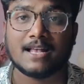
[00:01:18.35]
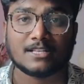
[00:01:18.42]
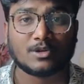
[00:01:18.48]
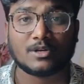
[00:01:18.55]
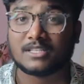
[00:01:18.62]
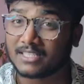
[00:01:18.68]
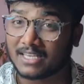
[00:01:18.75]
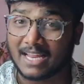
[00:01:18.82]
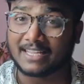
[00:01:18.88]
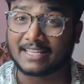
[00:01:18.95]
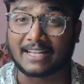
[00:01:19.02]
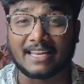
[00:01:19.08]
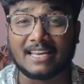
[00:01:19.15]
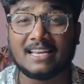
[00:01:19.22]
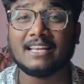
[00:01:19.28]
So it's
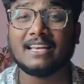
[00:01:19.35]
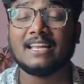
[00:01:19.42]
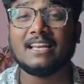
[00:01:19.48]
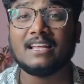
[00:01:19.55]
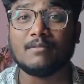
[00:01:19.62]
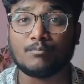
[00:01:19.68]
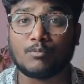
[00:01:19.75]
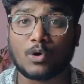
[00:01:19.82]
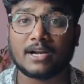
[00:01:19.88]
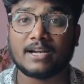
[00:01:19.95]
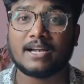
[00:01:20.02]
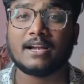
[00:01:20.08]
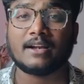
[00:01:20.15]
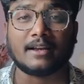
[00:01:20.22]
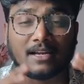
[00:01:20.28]
like really, really
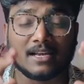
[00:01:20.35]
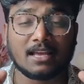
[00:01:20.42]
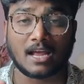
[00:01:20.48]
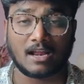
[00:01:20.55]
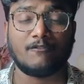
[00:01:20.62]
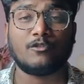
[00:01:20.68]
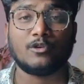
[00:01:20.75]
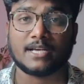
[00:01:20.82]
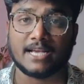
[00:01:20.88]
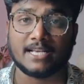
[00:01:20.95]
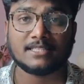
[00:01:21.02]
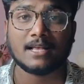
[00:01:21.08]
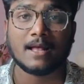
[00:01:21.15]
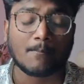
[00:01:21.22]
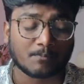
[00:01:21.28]
important and really helpful,
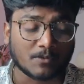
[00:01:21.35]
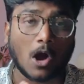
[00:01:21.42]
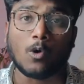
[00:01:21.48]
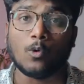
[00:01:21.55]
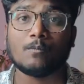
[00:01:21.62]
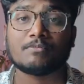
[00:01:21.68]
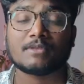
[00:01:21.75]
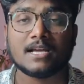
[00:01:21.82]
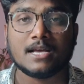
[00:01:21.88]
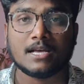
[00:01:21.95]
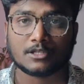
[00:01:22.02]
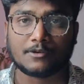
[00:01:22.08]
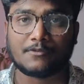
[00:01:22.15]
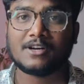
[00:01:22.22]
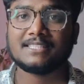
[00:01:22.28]
guys. How?
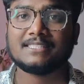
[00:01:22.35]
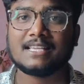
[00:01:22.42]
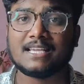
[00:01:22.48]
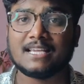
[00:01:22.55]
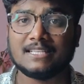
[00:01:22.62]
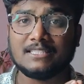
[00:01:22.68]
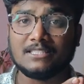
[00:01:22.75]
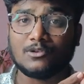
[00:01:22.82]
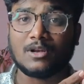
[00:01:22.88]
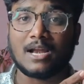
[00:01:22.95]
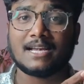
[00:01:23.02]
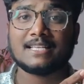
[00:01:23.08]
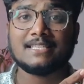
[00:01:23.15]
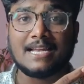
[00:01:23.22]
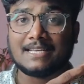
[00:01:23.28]
So first thing is you'll
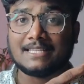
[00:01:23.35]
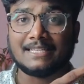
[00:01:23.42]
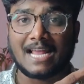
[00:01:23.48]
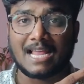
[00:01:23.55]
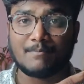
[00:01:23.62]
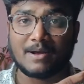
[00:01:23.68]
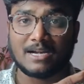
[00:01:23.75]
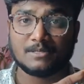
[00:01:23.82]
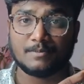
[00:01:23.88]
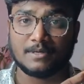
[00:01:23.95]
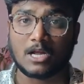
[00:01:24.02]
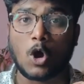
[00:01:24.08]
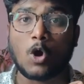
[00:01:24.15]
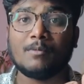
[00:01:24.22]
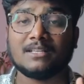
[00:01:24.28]
understand the time
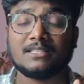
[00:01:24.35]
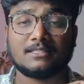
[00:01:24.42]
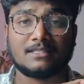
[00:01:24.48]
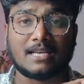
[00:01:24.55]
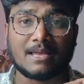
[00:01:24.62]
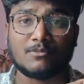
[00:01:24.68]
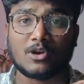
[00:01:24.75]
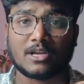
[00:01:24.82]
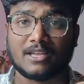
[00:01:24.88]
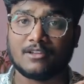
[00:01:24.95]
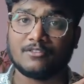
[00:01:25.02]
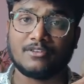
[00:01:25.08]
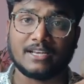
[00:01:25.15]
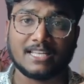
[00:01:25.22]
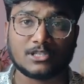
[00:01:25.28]
management, how much time you're
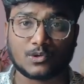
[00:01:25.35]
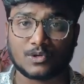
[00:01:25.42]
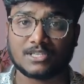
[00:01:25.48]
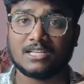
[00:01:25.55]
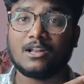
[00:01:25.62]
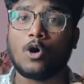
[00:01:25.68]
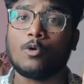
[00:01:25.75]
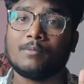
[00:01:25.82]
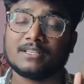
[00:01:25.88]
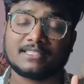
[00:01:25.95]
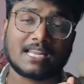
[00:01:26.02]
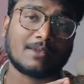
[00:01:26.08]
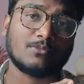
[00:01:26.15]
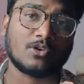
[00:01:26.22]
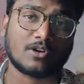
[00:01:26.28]
giving for each question, how much
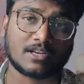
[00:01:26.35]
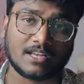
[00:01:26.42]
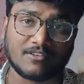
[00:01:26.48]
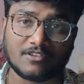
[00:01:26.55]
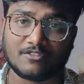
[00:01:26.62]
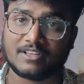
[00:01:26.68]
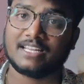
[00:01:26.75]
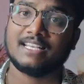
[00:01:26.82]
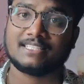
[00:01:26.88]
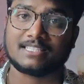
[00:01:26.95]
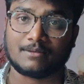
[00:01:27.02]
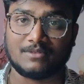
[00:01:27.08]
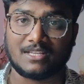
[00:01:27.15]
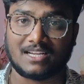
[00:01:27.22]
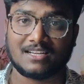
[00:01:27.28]
time you're giving for each
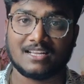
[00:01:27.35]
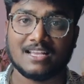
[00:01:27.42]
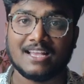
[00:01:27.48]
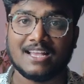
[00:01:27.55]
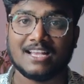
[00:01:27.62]
subject.